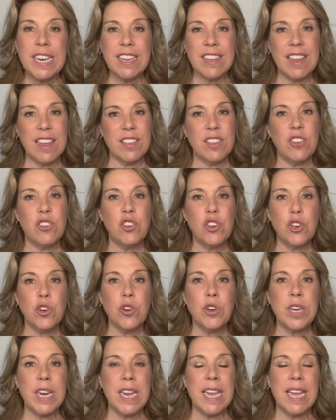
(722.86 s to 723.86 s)
that the
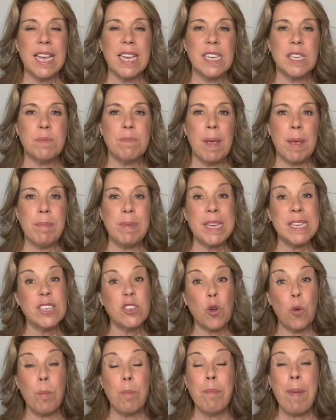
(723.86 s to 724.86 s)
journey is maybe
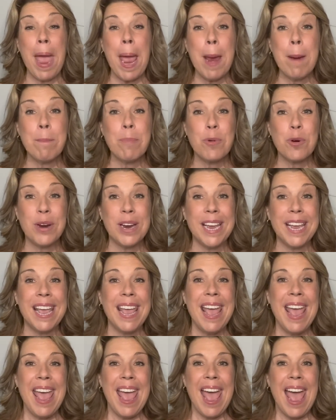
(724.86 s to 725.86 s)
so pampering
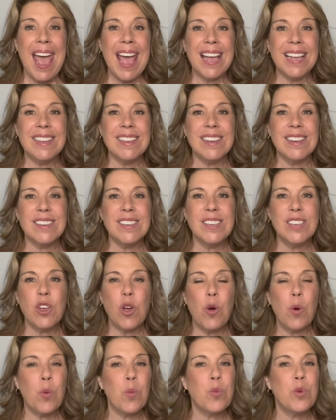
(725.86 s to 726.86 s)
and
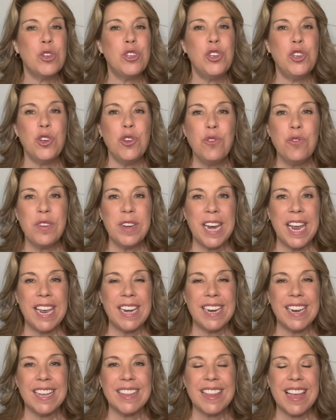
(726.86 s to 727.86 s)
so
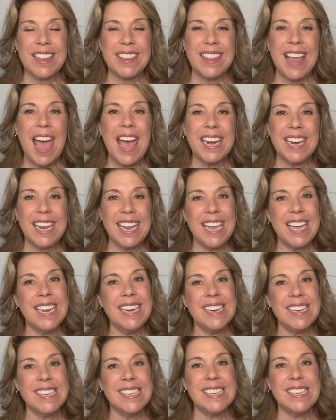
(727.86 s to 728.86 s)
rejuvenating that that in
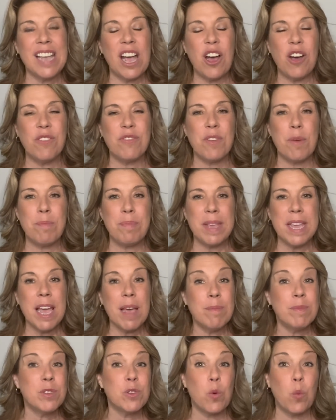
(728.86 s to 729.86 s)
itself
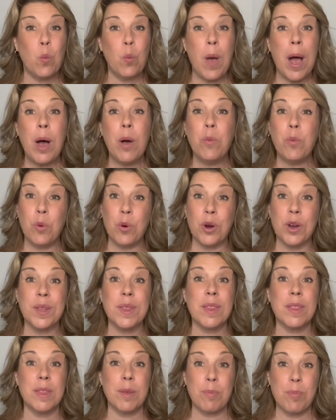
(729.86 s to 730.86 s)
becomes well worth
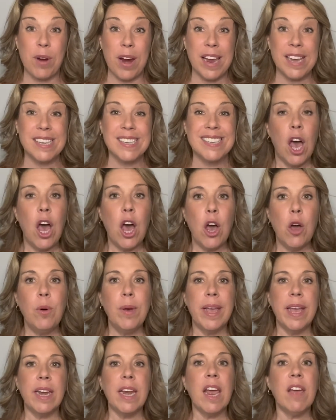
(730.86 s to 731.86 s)
the price.
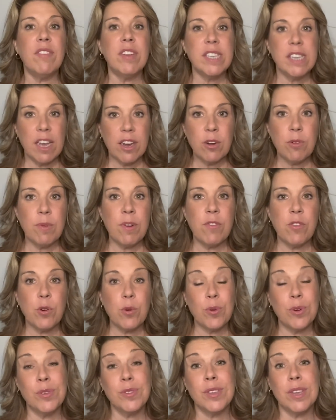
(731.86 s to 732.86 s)
Oh, and have I done a river
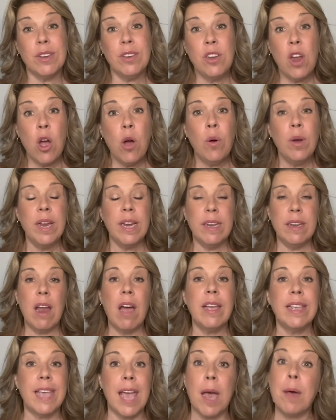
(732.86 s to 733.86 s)
cruise? No,
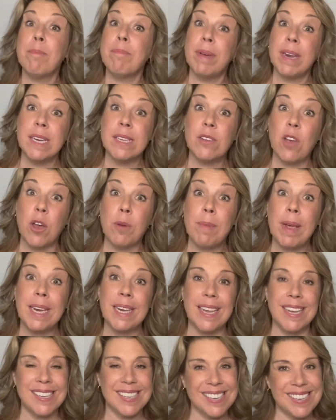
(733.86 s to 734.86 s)
not yet, but it's on my
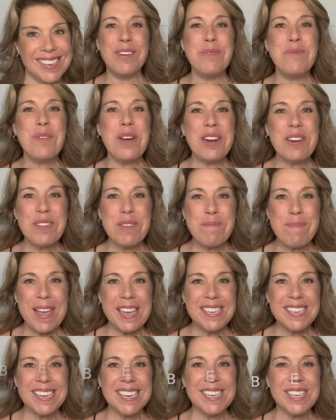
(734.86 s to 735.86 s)
list. What are the
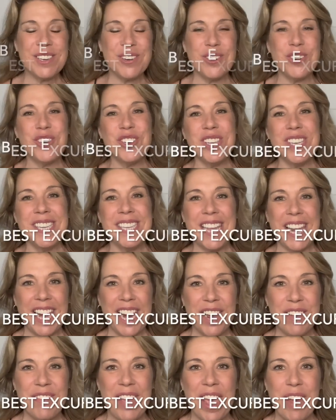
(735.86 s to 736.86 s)
best excursions that I
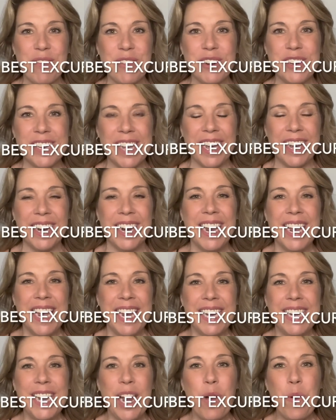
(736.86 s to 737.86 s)
have ever done?
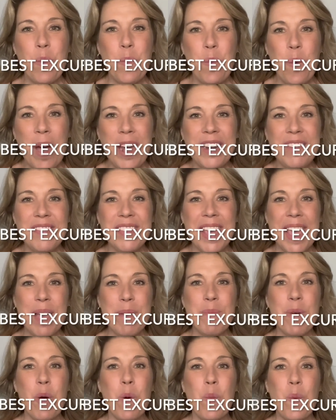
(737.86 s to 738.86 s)
Now, one of
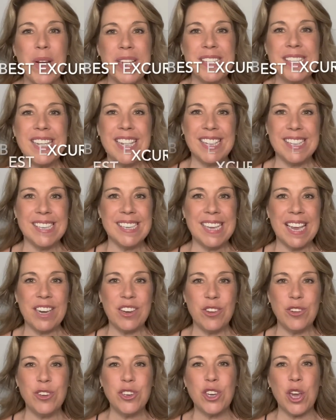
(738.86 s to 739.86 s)
them was in
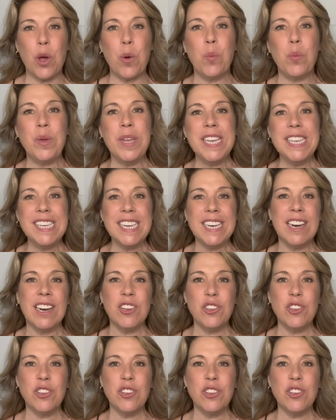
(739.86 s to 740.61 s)
St. Lucia. We did a